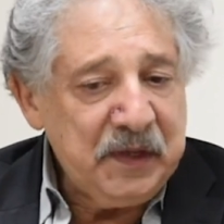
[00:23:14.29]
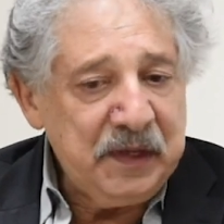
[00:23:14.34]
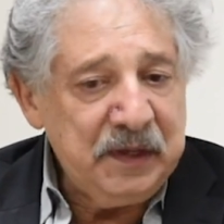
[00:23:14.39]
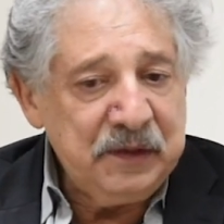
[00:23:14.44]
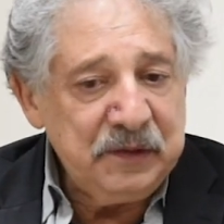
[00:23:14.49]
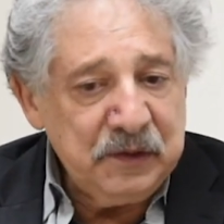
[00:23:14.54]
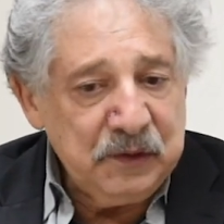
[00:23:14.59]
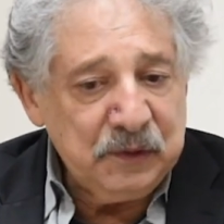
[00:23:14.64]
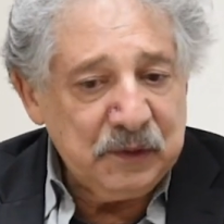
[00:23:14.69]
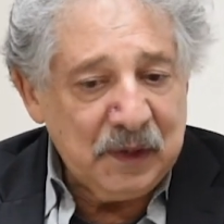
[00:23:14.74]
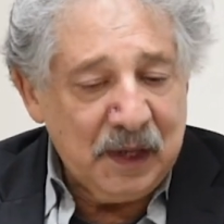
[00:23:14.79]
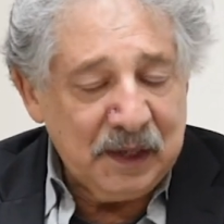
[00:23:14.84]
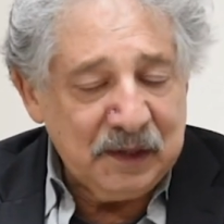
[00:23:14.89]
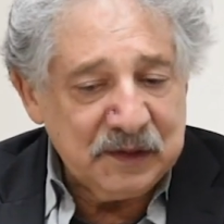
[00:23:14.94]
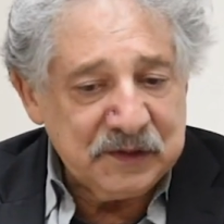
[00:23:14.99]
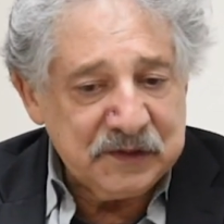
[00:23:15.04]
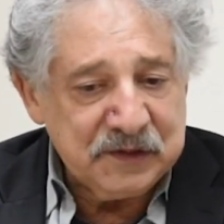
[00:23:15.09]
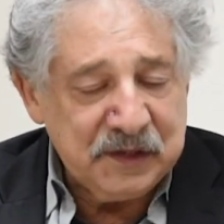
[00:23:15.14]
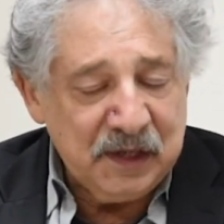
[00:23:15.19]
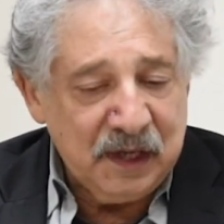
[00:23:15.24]
in the
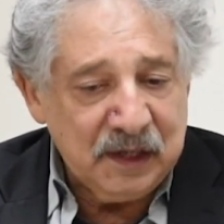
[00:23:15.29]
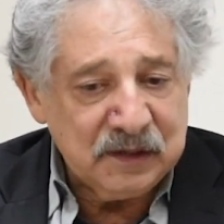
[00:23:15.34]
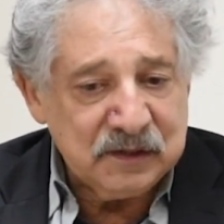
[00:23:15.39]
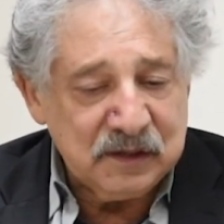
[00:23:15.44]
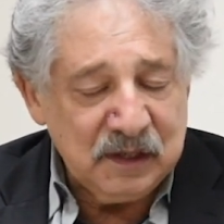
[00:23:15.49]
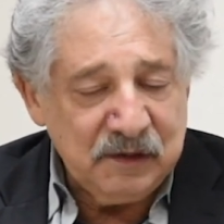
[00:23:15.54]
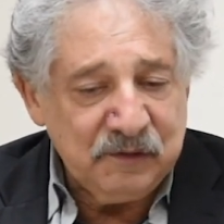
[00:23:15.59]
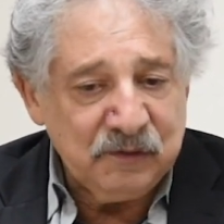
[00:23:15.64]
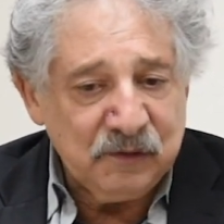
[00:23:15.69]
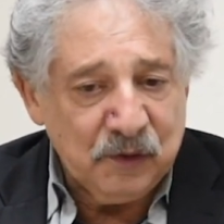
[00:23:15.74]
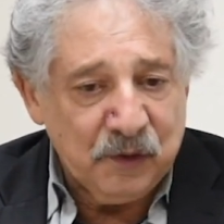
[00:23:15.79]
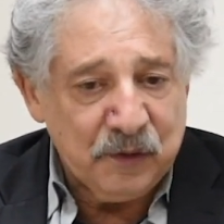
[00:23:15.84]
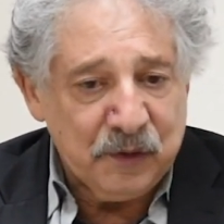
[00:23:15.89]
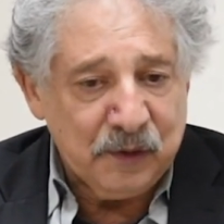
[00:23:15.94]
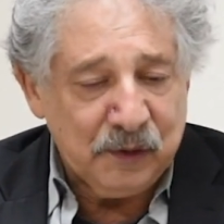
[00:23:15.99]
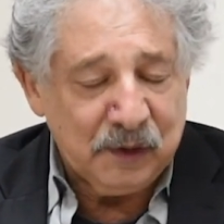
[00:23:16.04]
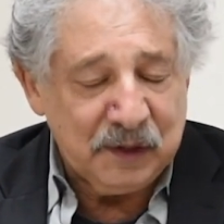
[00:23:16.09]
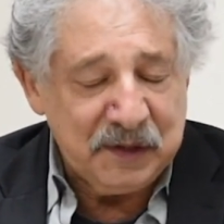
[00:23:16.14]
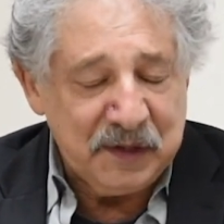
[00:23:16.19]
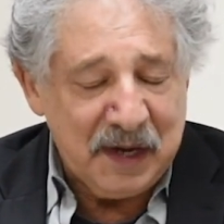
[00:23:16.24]
United States, even though
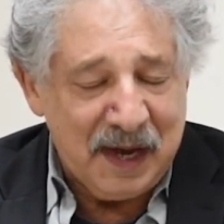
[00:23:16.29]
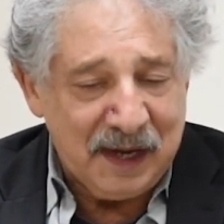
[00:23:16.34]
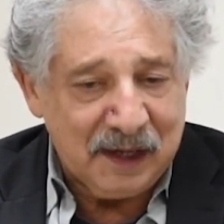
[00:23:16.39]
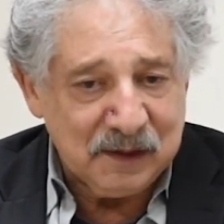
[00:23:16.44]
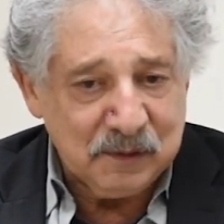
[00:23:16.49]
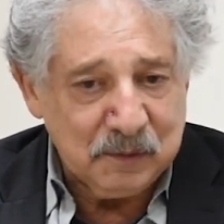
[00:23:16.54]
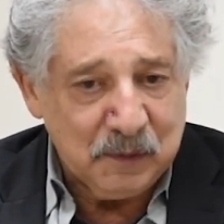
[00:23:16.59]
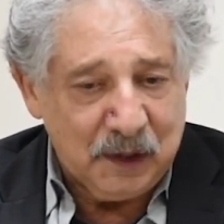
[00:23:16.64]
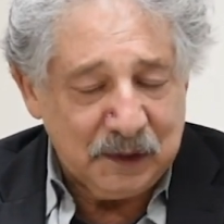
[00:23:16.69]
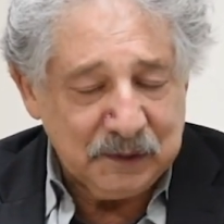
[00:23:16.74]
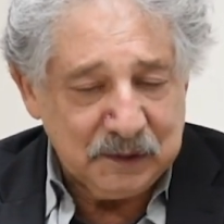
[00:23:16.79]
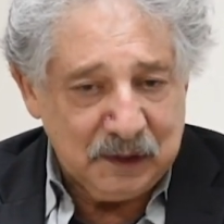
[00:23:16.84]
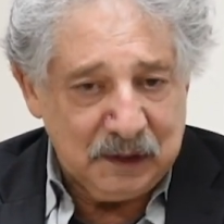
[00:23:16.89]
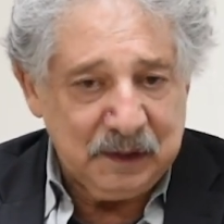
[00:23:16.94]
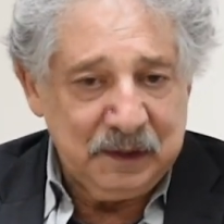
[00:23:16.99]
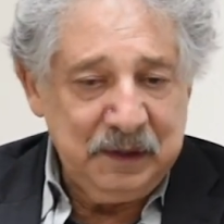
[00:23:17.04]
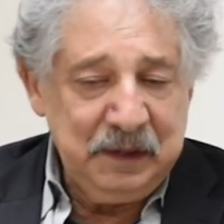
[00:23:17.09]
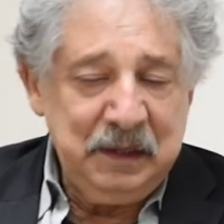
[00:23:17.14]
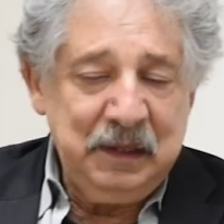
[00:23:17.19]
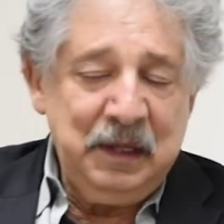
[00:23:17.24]
they were undocumented.
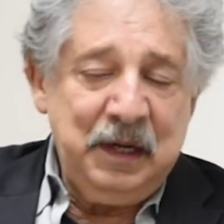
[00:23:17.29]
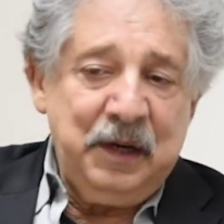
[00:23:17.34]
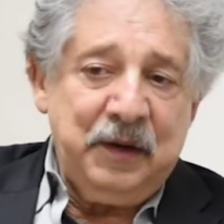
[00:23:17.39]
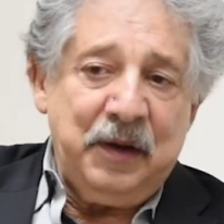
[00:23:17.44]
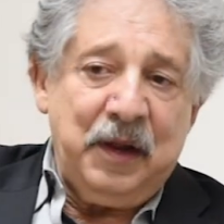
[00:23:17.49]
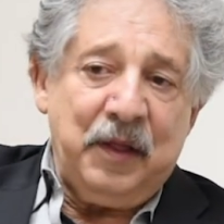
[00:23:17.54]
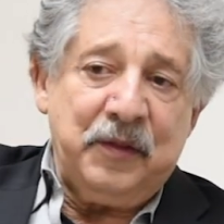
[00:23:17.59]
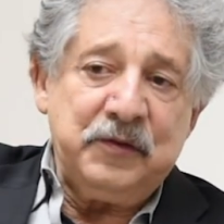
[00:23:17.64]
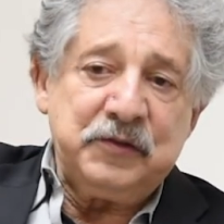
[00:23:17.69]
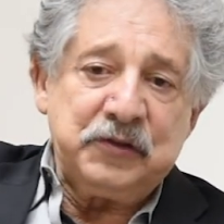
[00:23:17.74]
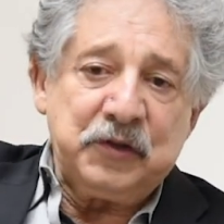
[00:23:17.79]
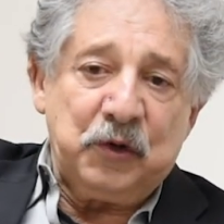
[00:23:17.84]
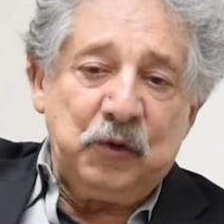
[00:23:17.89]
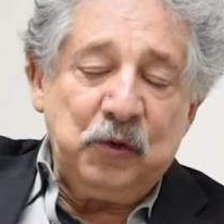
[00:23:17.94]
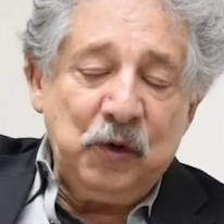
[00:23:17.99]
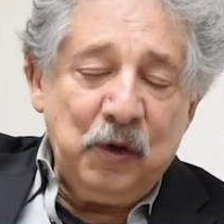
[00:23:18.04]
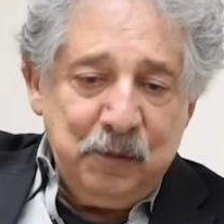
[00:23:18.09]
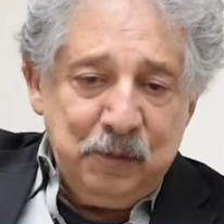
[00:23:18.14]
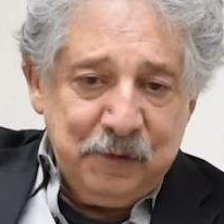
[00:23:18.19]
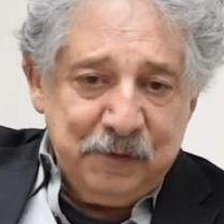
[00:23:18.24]
Now, there's a
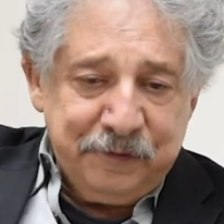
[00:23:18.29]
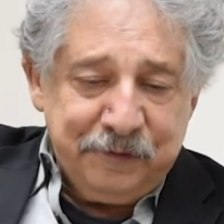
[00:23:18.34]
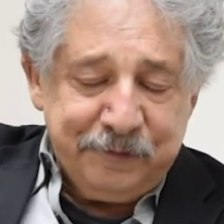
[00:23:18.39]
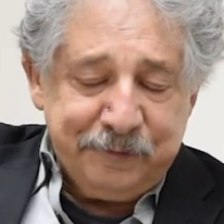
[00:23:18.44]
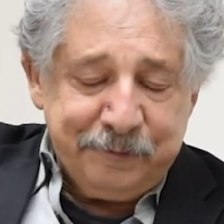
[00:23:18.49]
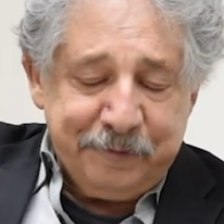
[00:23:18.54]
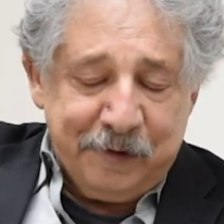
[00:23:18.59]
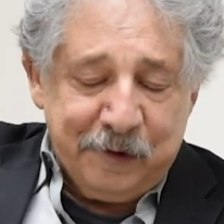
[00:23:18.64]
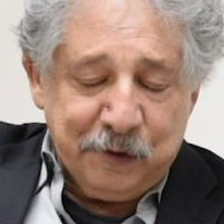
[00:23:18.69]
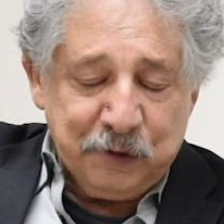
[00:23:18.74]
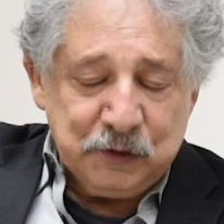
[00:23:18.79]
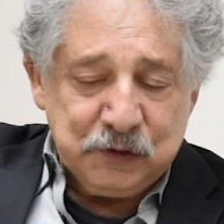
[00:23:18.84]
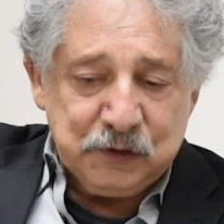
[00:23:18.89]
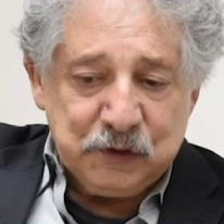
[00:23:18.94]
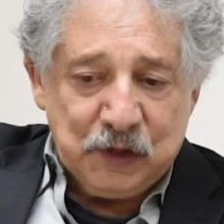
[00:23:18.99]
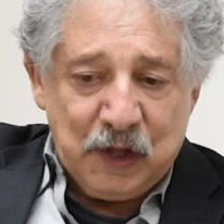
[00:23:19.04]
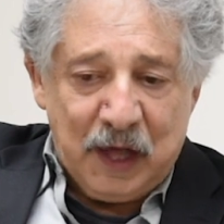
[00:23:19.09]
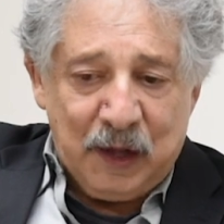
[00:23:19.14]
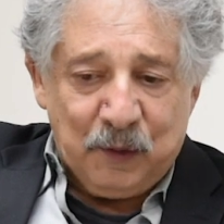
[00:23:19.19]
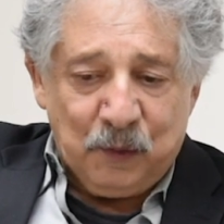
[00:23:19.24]
group of folks
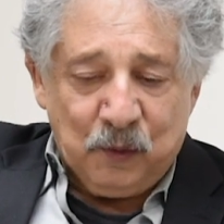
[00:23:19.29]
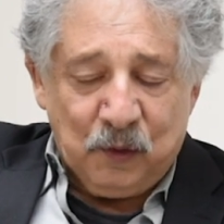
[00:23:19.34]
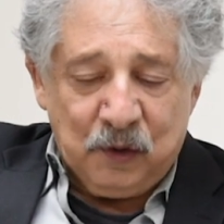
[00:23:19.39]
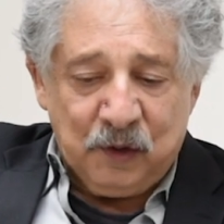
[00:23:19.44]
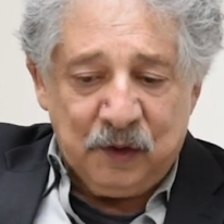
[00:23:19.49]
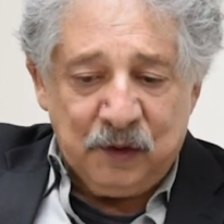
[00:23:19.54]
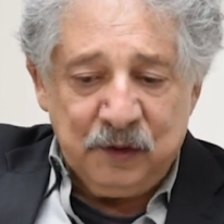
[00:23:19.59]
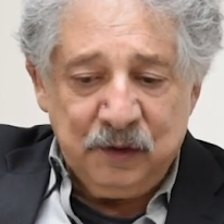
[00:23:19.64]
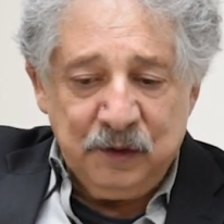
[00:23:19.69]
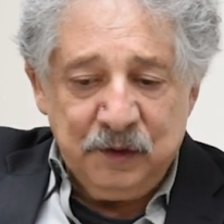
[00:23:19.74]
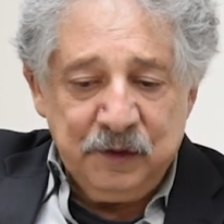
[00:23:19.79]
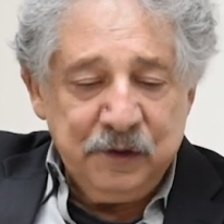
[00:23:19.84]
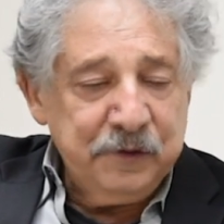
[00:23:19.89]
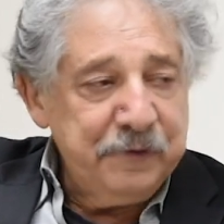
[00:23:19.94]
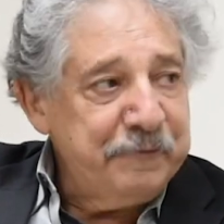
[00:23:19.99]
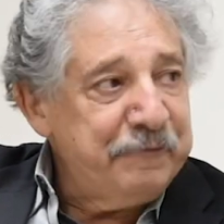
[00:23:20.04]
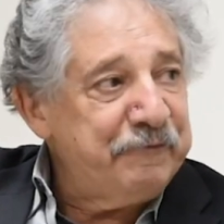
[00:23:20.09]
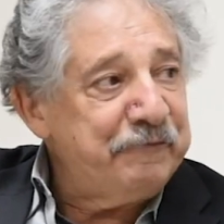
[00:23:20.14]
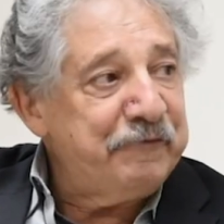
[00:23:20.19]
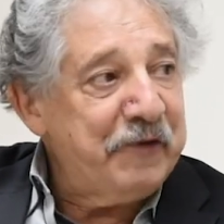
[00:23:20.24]
that were
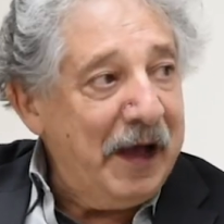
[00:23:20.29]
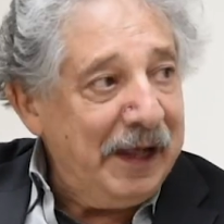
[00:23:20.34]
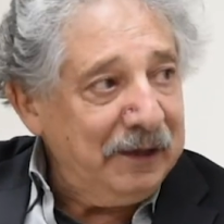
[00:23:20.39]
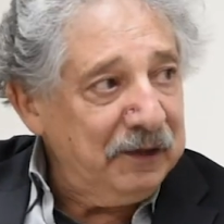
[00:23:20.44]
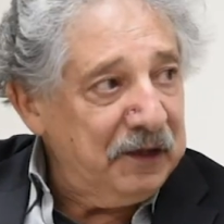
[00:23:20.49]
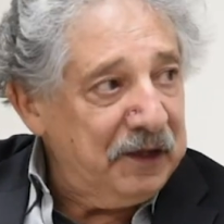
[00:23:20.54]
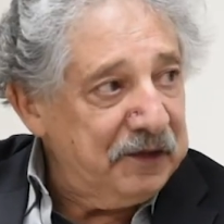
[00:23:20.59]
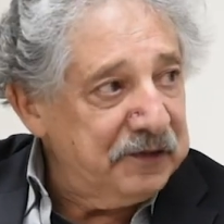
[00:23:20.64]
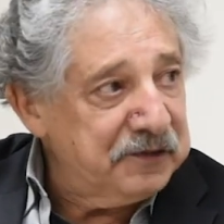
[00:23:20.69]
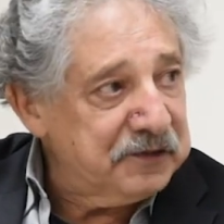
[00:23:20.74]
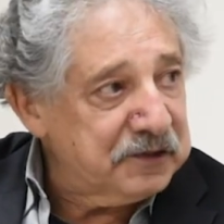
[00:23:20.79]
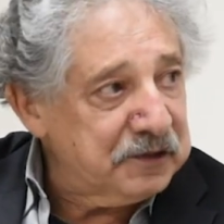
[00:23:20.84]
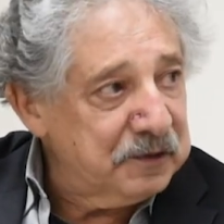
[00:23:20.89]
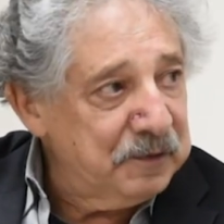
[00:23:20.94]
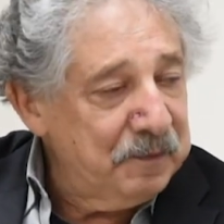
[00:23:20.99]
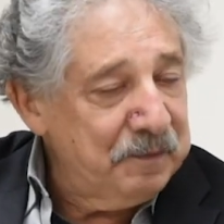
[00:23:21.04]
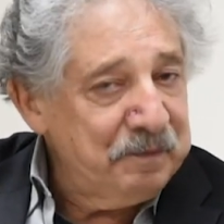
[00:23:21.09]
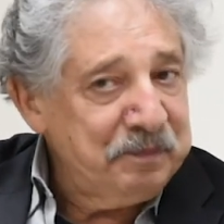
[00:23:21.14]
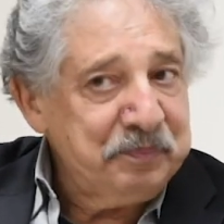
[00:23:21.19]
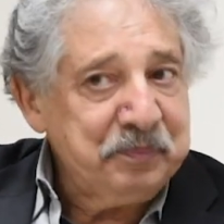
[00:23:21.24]
felons,
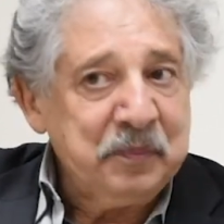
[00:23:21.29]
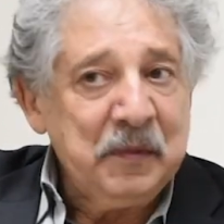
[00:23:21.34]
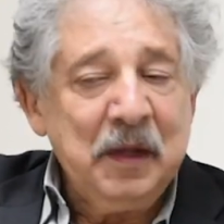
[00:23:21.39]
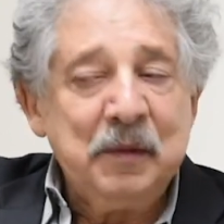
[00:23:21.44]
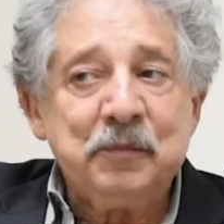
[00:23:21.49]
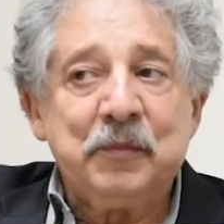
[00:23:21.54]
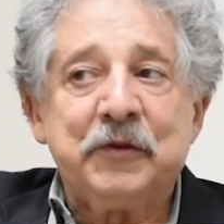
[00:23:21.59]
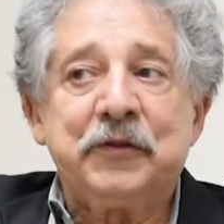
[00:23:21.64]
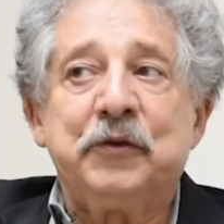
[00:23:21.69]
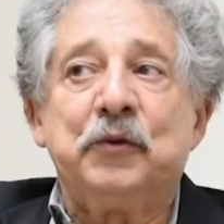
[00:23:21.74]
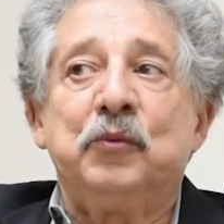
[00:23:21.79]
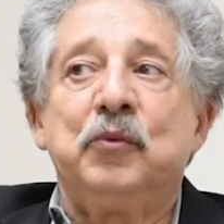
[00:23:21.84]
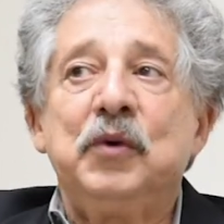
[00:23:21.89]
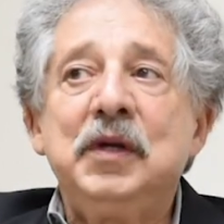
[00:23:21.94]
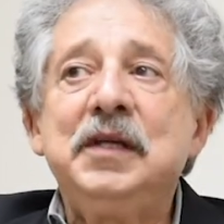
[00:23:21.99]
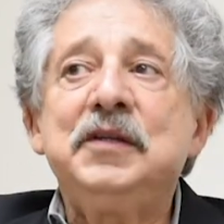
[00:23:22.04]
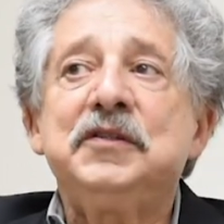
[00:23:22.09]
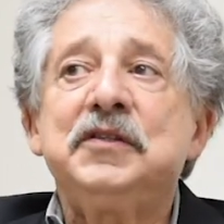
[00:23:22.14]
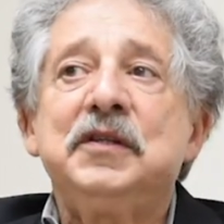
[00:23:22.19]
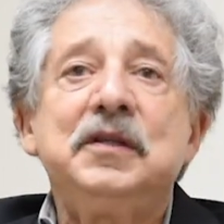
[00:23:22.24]
but the
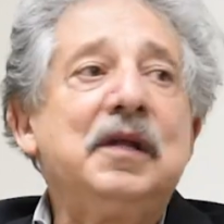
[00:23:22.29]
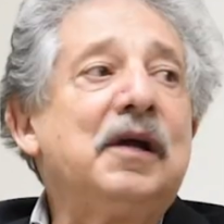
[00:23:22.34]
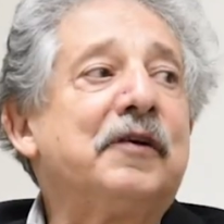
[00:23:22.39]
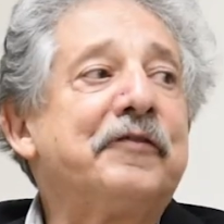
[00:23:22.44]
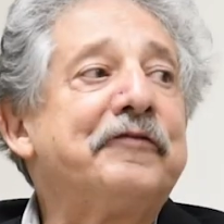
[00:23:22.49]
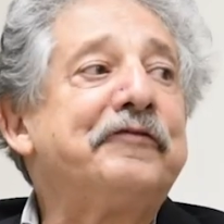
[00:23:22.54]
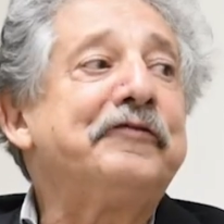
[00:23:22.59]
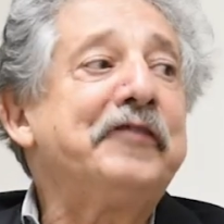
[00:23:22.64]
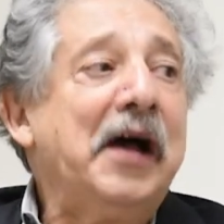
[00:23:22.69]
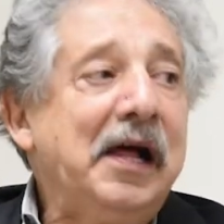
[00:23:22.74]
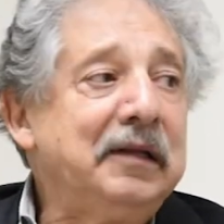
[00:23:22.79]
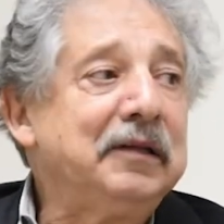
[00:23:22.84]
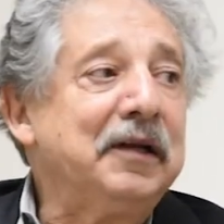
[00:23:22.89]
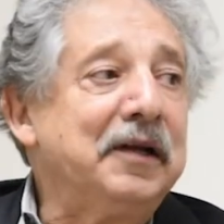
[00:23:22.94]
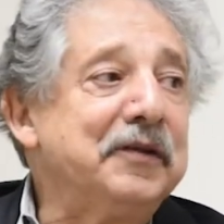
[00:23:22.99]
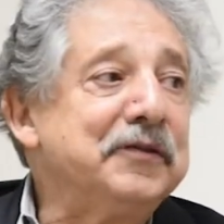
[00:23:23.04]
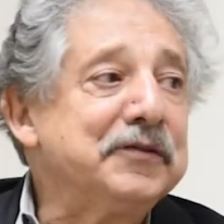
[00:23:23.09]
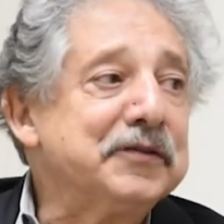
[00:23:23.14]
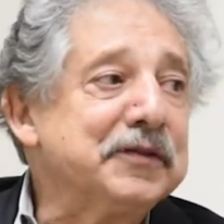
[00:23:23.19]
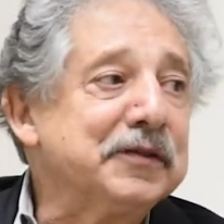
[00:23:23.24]
reason they're
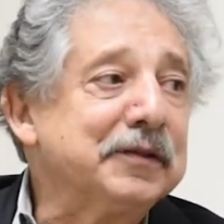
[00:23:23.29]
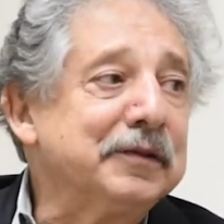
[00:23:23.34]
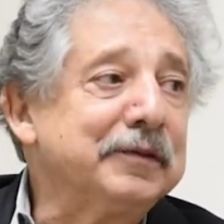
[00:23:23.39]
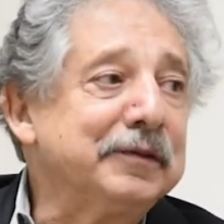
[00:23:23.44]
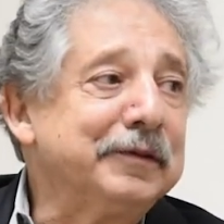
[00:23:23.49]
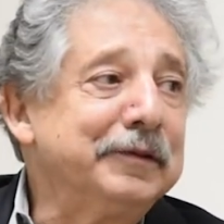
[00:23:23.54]
felons